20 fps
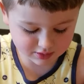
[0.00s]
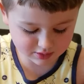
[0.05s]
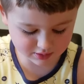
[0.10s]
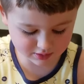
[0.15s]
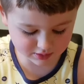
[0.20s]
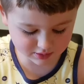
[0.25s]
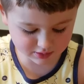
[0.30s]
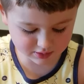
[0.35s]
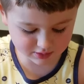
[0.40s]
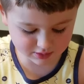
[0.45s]

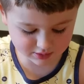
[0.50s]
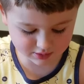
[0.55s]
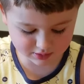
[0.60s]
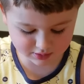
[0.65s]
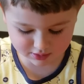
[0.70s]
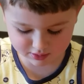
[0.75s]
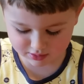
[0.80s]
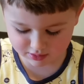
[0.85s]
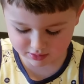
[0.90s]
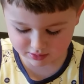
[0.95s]

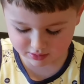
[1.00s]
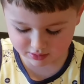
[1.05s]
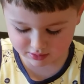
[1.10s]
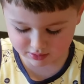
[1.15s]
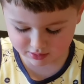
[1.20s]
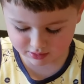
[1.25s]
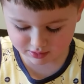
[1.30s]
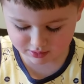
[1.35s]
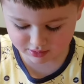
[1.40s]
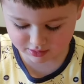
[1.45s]

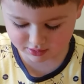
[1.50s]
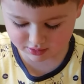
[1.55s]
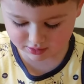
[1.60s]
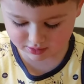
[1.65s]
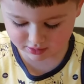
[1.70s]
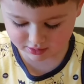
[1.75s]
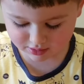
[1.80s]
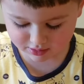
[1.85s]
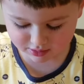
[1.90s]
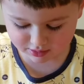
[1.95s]

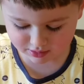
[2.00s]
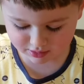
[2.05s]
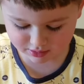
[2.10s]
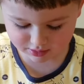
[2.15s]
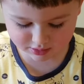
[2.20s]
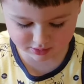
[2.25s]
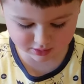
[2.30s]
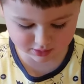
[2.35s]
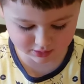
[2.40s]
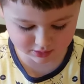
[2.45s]

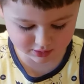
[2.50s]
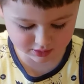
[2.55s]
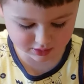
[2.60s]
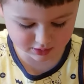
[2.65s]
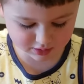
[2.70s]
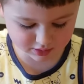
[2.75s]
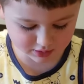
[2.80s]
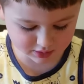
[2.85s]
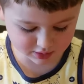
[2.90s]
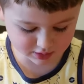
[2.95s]

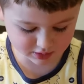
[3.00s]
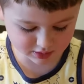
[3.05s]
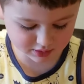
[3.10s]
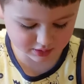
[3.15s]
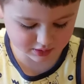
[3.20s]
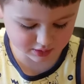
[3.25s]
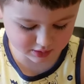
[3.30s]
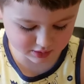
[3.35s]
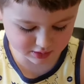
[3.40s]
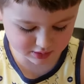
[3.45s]

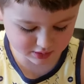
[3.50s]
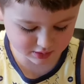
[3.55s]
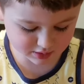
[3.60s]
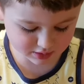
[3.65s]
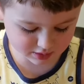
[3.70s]
(no one is talking)